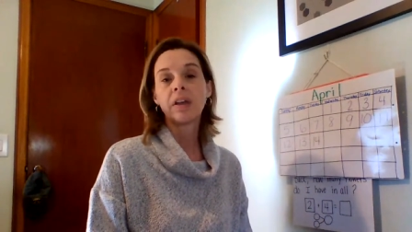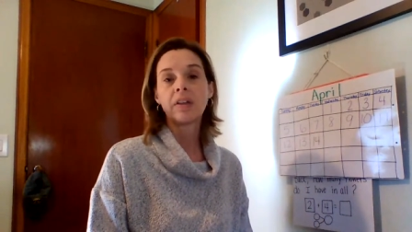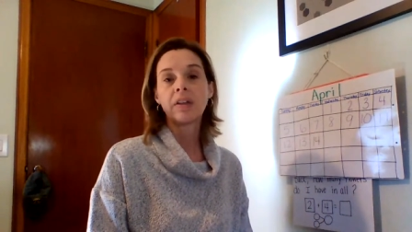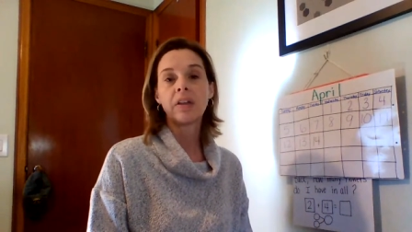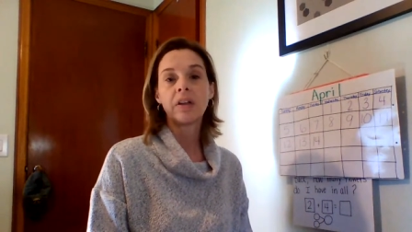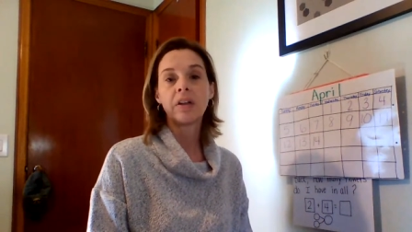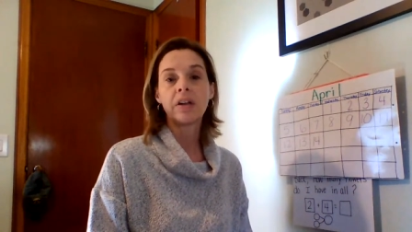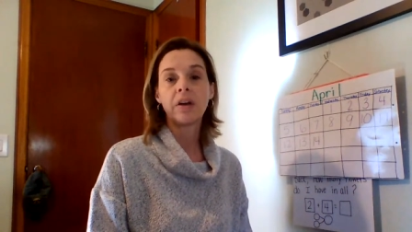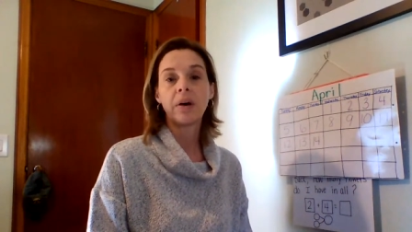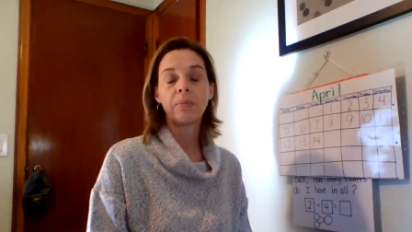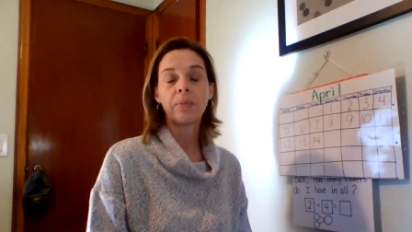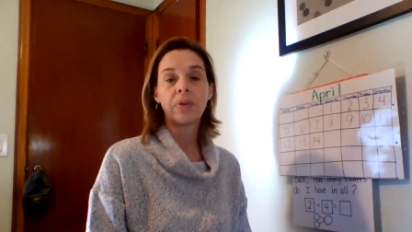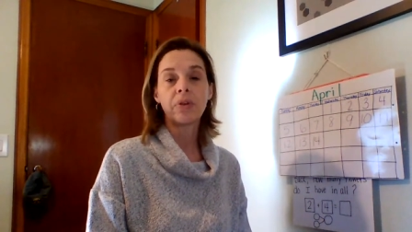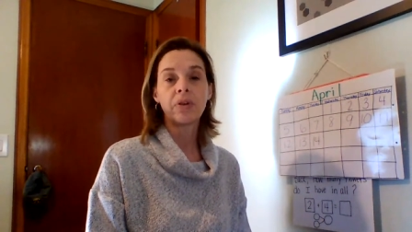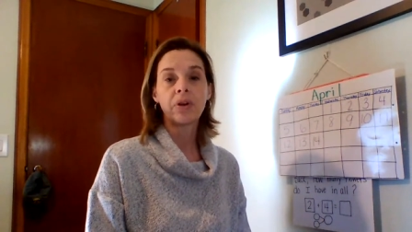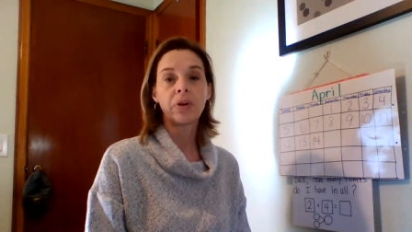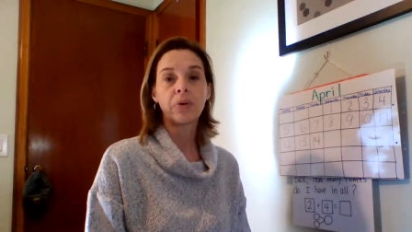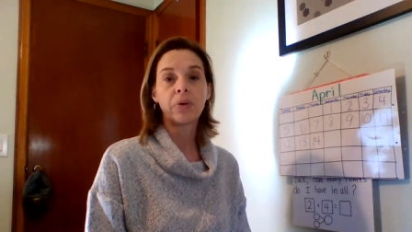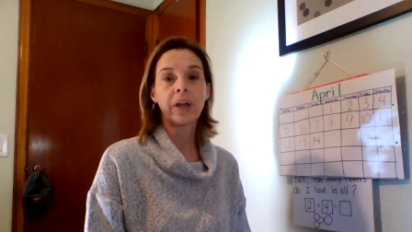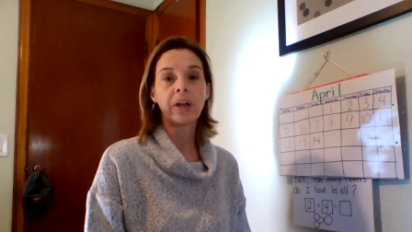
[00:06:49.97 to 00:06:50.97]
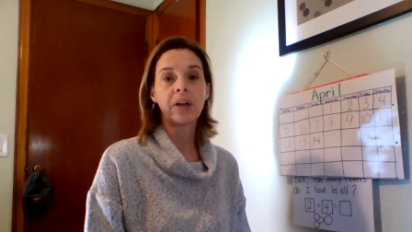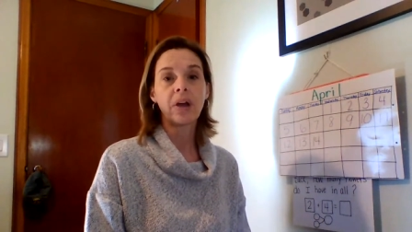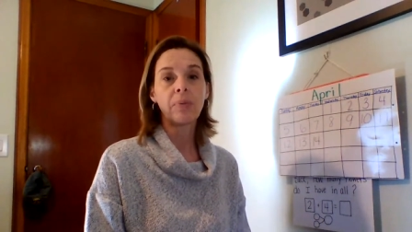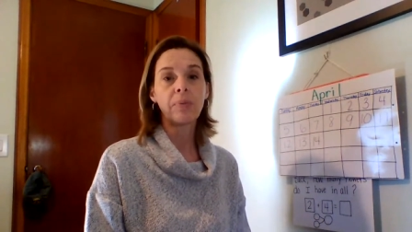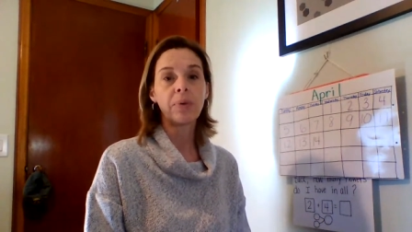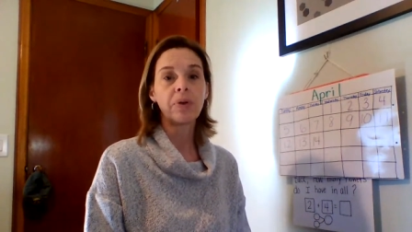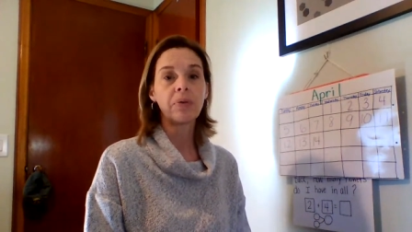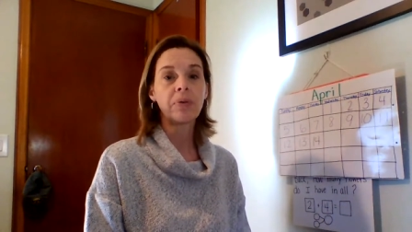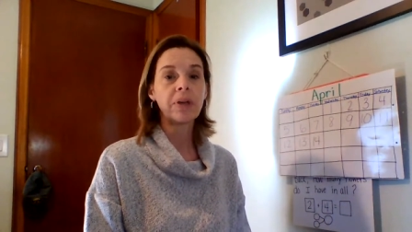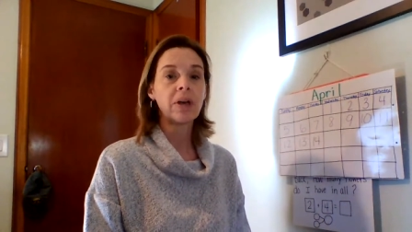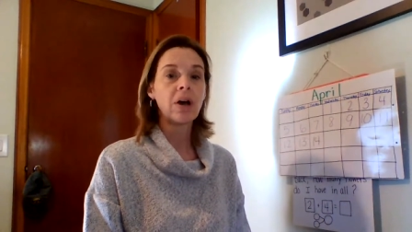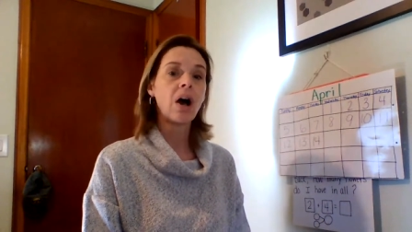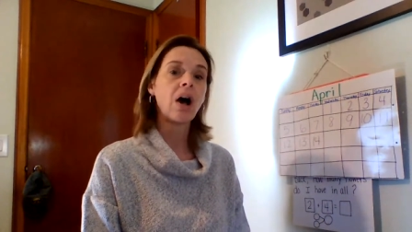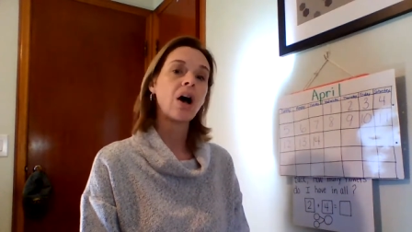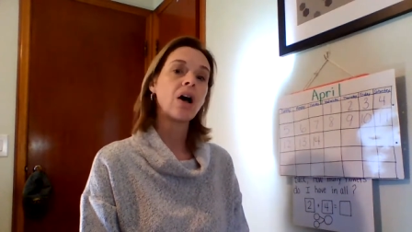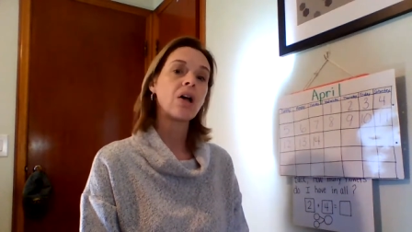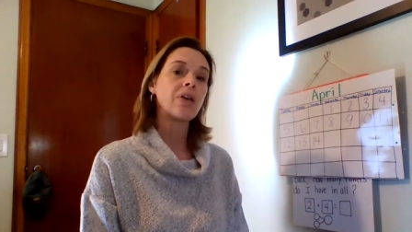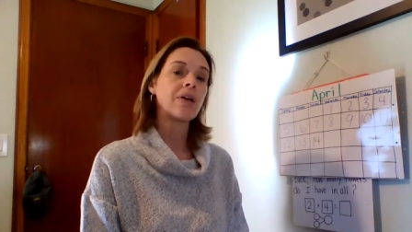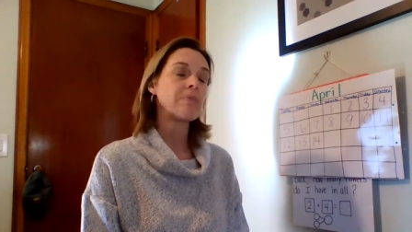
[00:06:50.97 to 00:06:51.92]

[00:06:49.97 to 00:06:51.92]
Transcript: the number, their quick number recall.